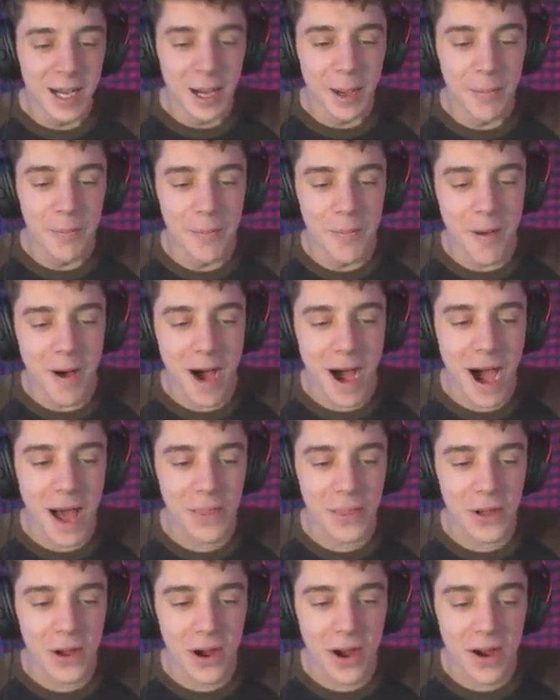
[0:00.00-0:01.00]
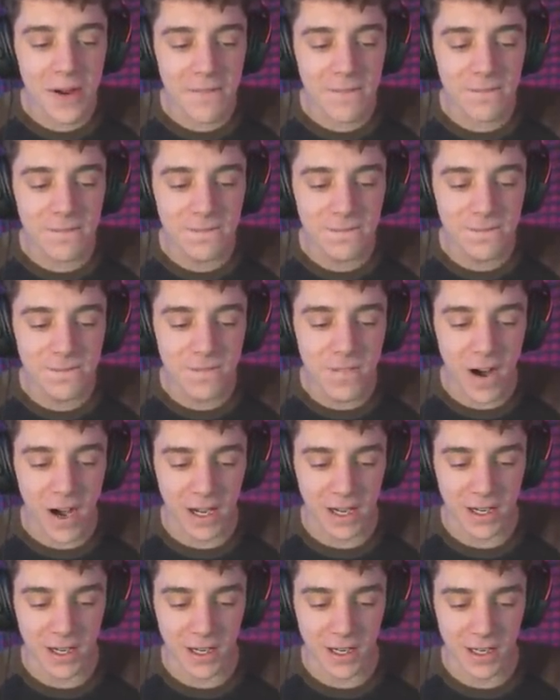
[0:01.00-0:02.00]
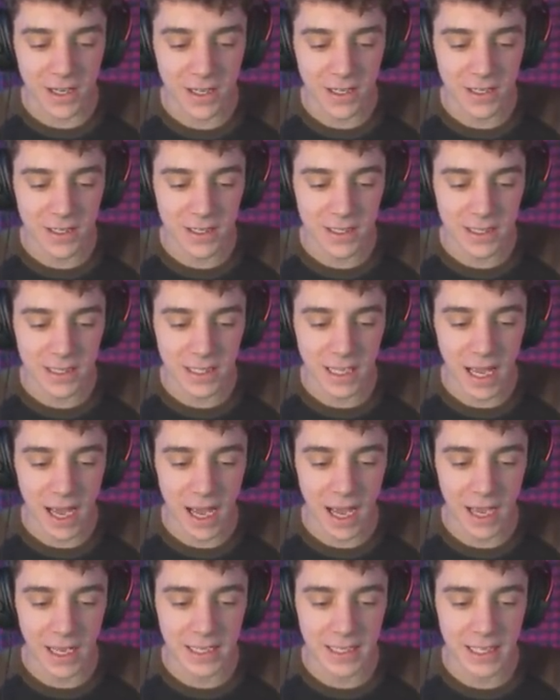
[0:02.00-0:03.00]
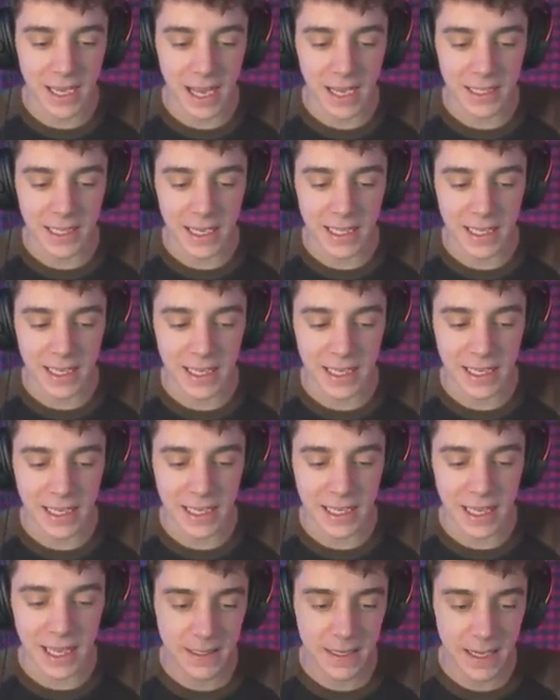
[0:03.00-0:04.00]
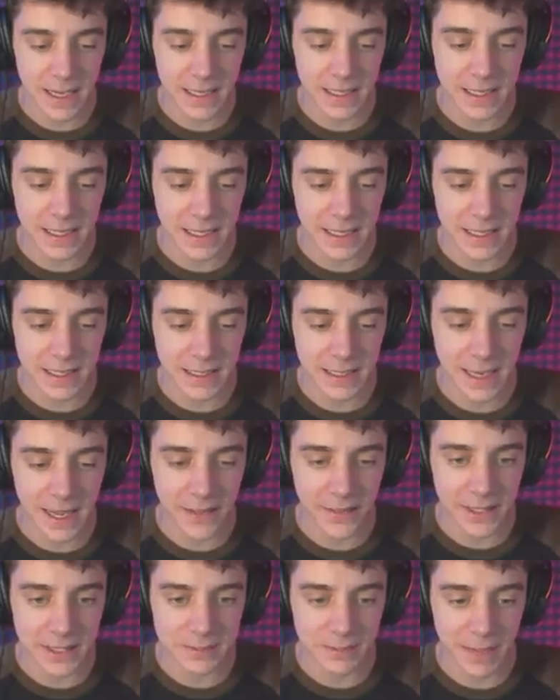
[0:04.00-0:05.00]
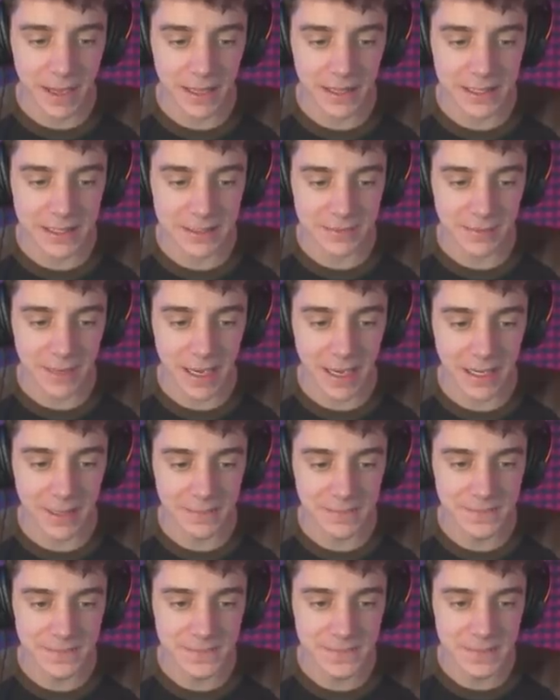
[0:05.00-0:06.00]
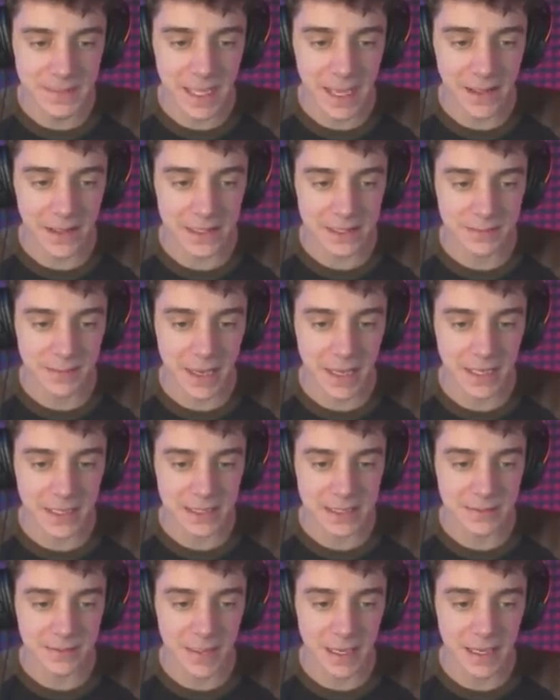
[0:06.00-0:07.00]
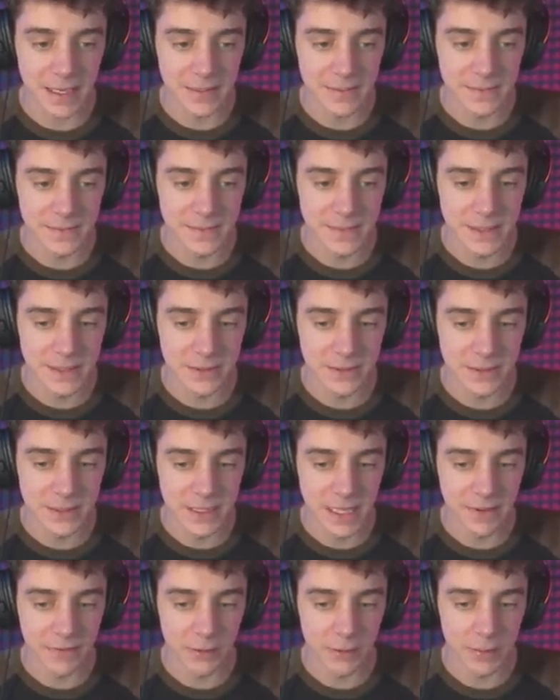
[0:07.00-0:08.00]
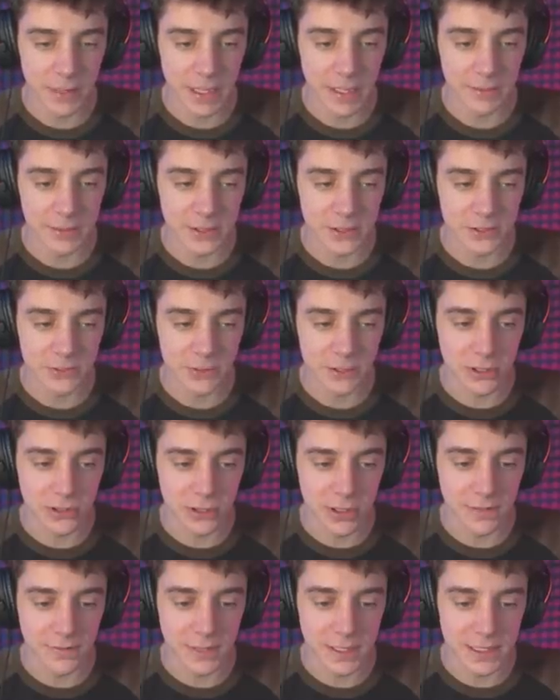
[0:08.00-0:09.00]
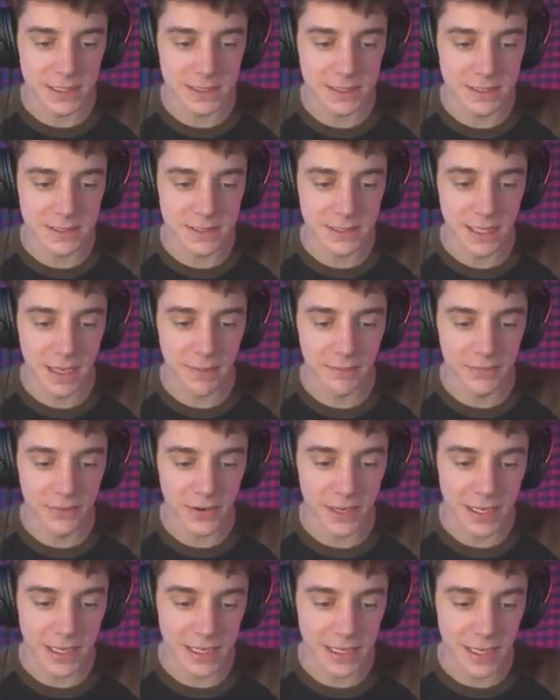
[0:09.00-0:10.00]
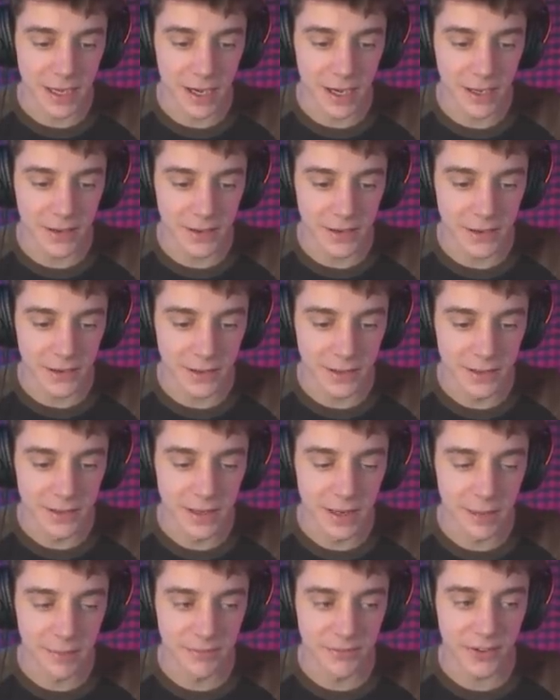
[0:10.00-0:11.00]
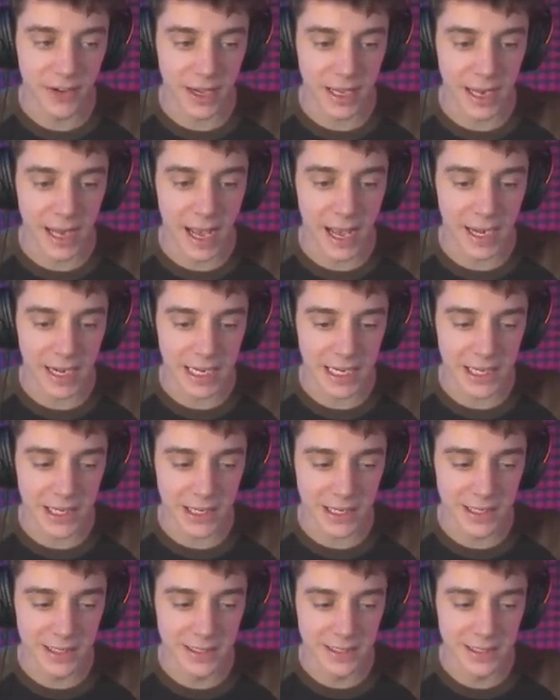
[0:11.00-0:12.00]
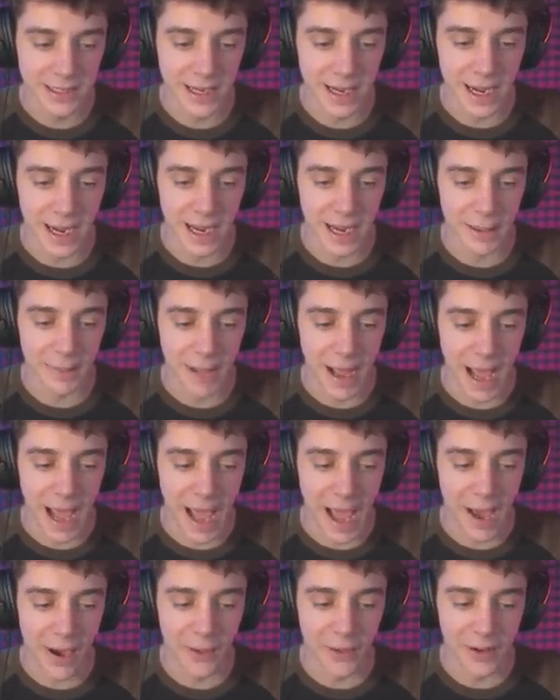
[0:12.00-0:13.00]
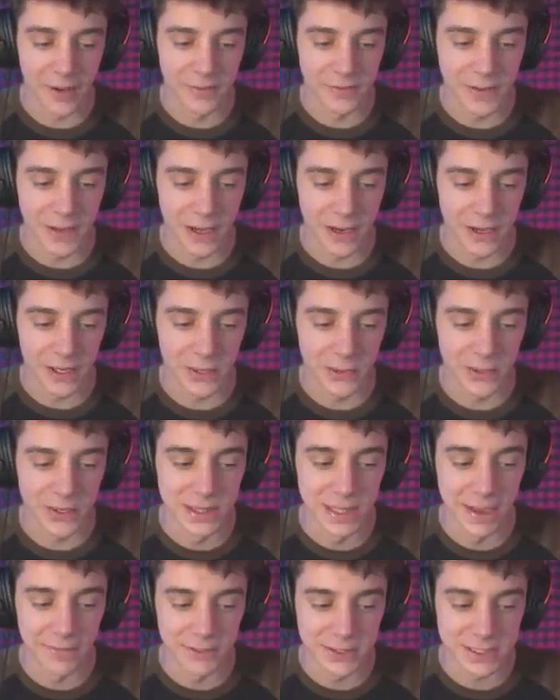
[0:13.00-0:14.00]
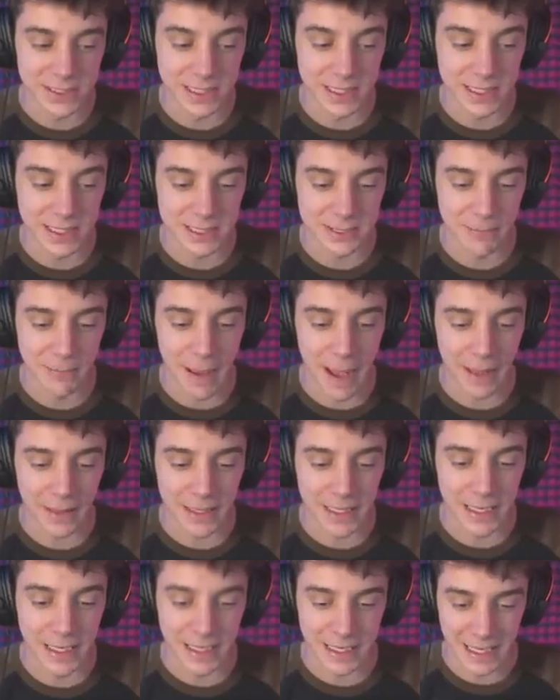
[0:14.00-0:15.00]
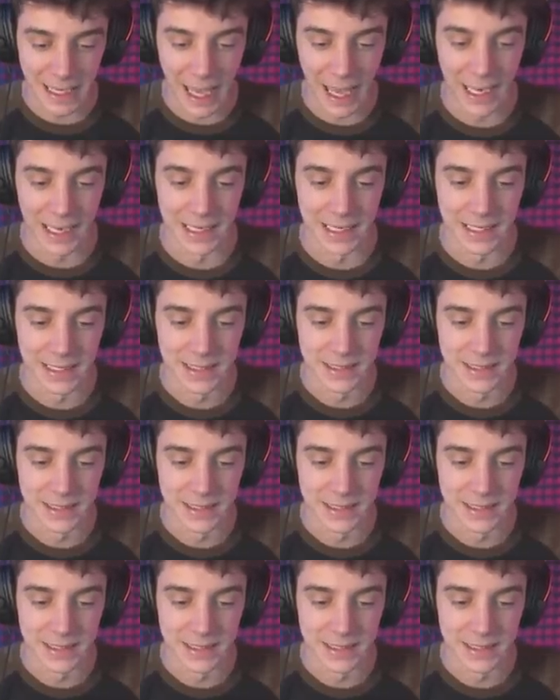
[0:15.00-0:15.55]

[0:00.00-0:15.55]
Motherfucker. Yeah, yeah, yeah, yeah, yeah, yeah. I did it. Now this mallet is mine. Now this mallet is mine. You will never be able to retrieve this. I'm fucking gone, dude. I'm fucking out of here. I am out of here. You will never see this mallet again.